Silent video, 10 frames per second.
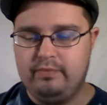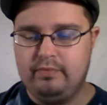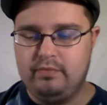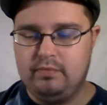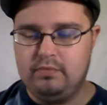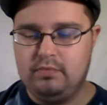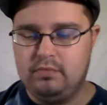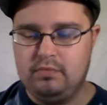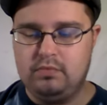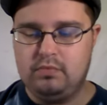
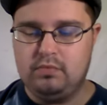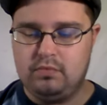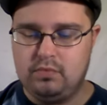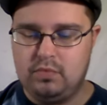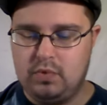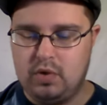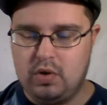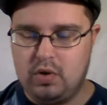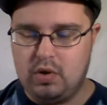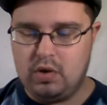
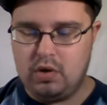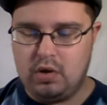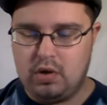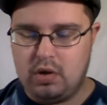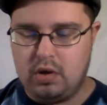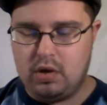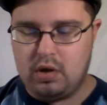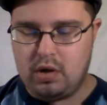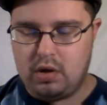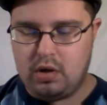
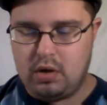(no one is talking)